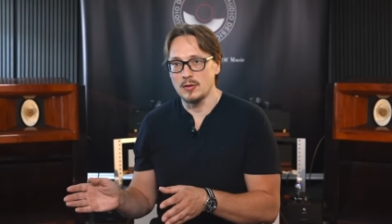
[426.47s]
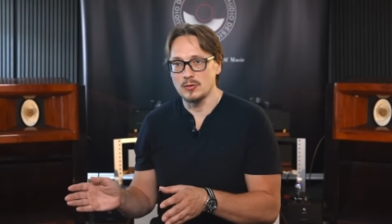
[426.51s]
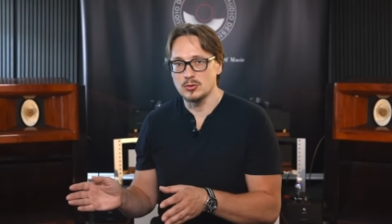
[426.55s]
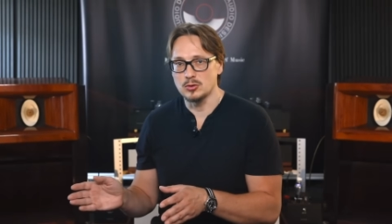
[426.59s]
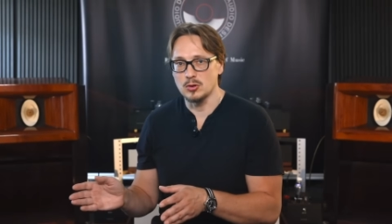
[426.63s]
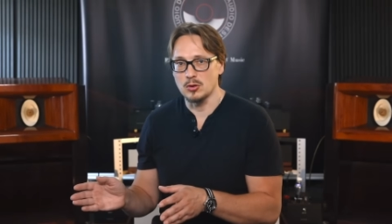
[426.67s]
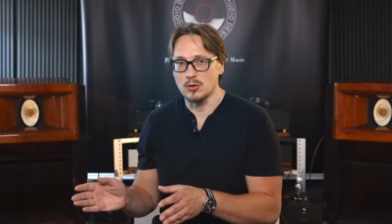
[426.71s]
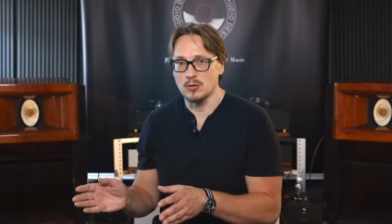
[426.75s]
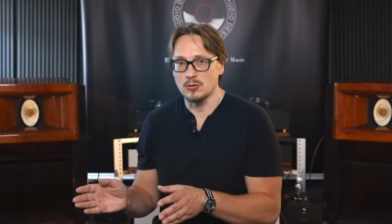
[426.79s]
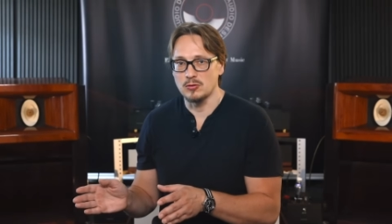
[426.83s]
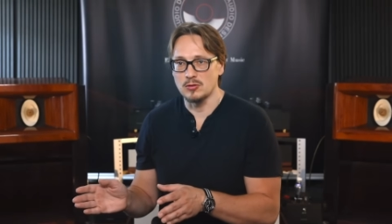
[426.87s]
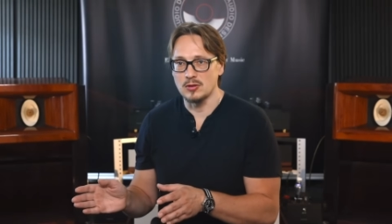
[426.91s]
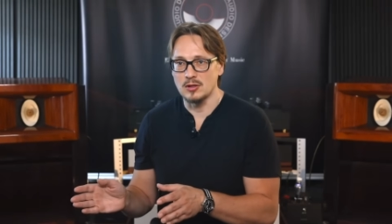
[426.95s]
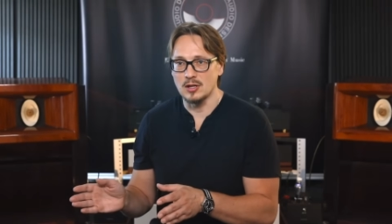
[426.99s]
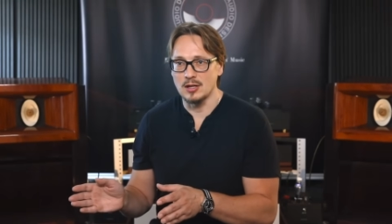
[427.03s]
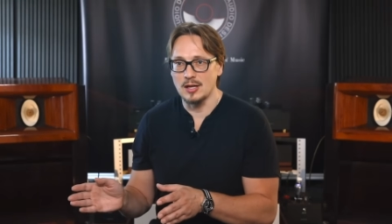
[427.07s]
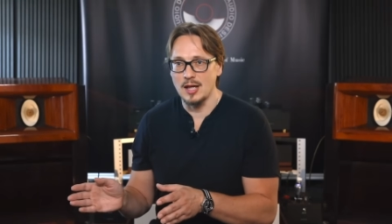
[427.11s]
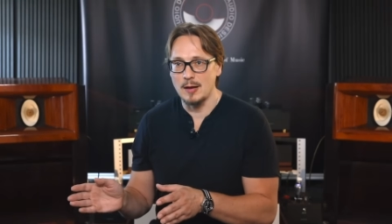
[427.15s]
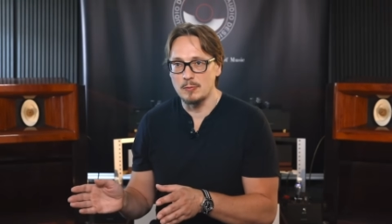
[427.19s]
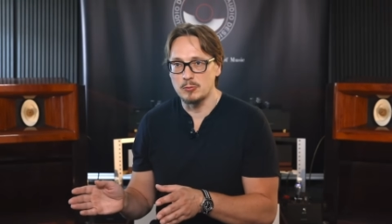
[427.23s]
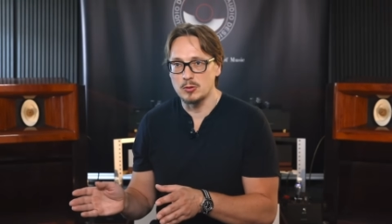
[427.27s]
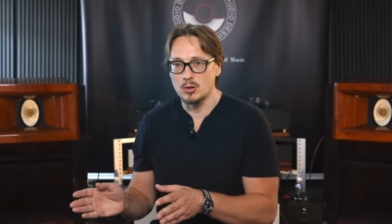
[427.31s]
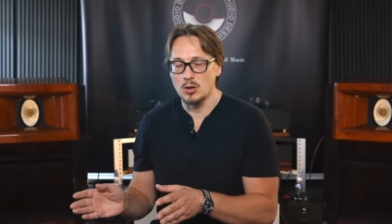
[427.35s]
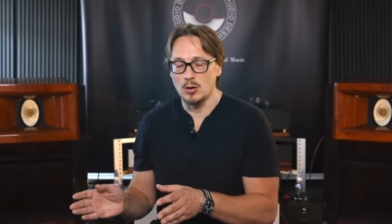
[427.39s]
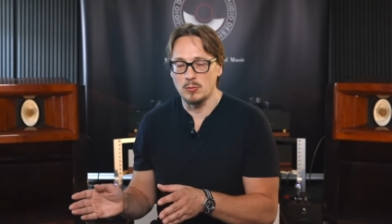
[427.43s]
sort of
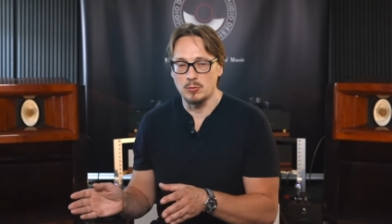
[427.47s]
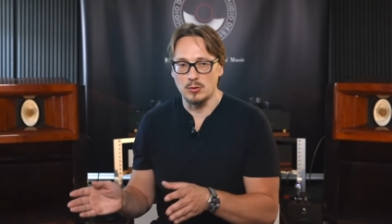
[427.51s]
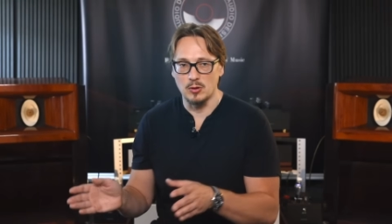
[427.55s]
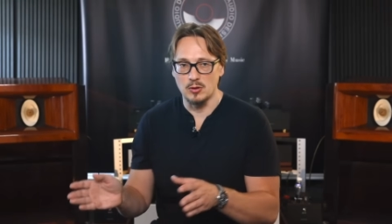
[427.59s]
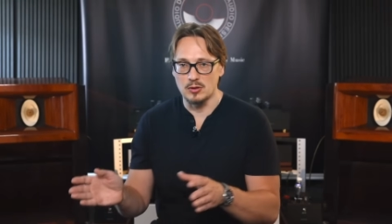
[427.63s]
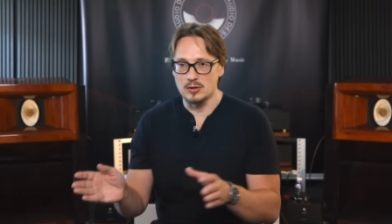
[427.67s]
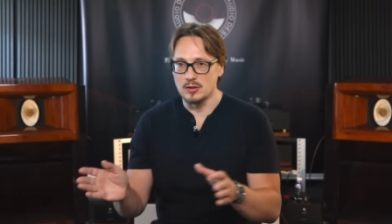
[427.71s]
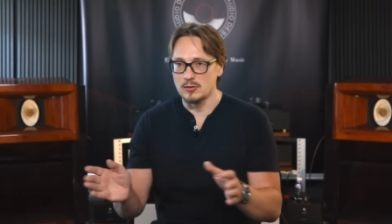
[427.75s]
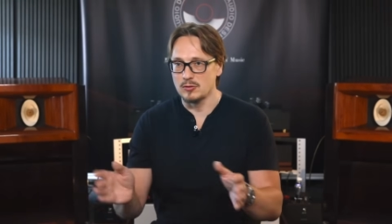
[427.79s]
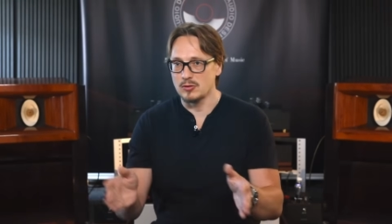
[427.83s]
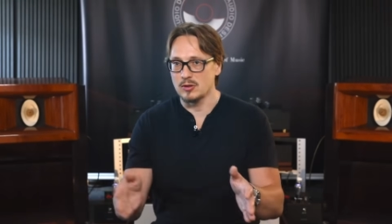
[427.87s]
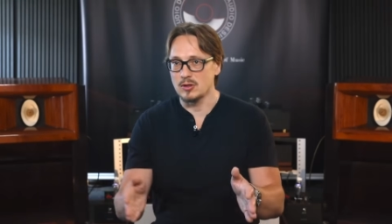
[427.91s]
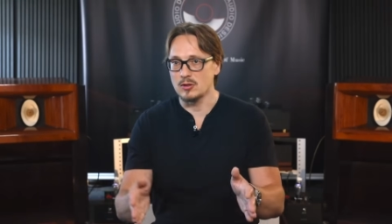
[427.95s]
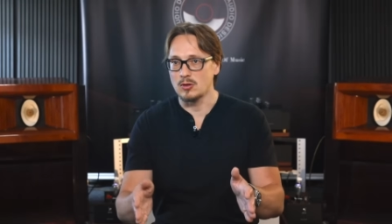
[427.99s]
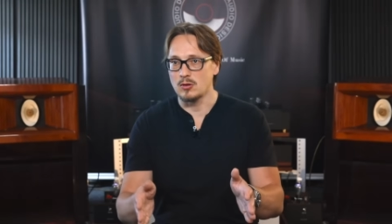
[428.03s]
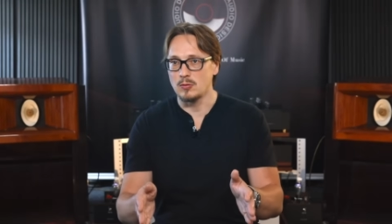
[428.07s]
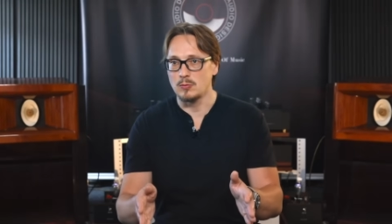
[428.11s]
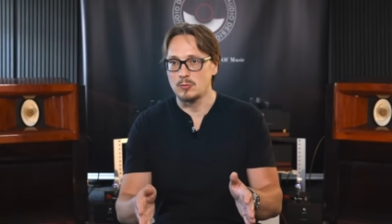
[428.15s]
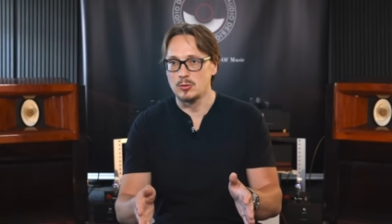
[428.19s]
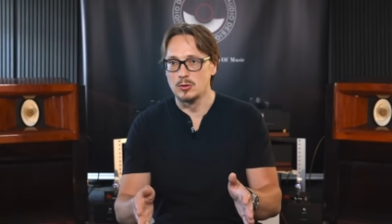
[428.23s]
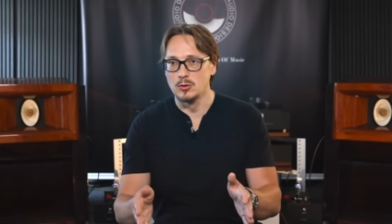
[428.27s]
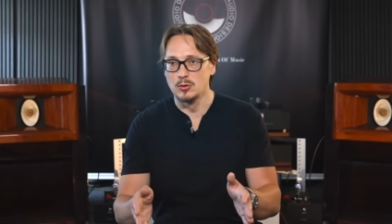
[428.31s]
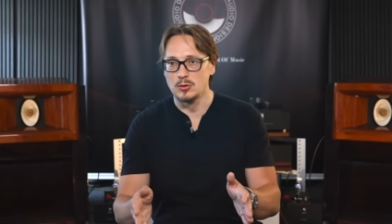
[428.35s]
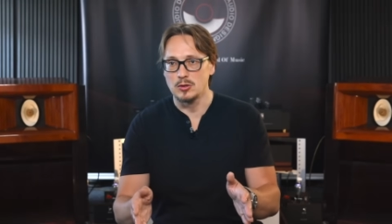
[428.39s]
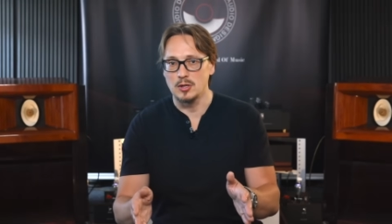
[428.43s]
laptop or different
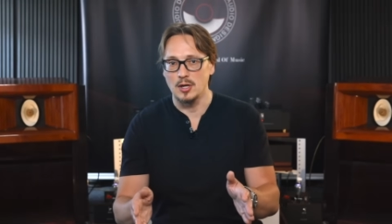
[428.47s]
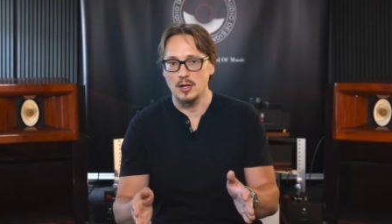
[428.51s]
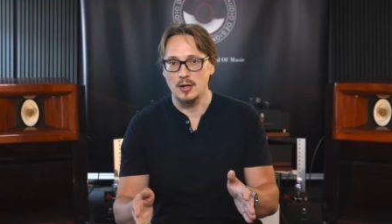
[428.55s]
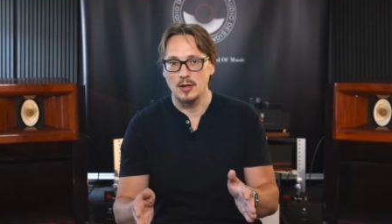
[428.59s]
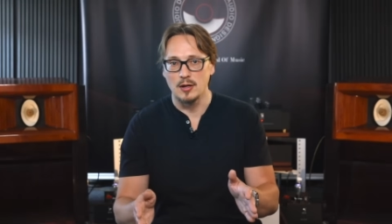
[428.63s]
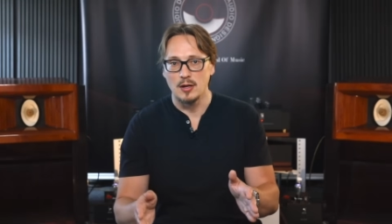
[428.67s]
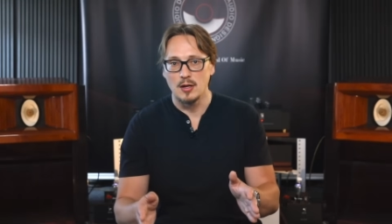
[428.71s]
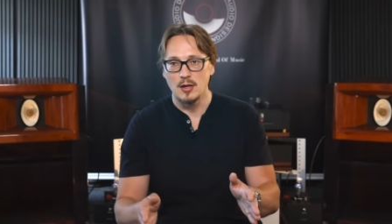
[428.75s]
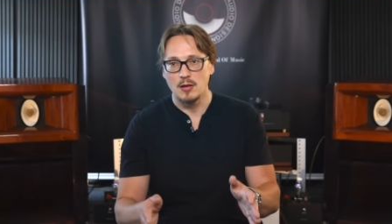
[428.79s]
computer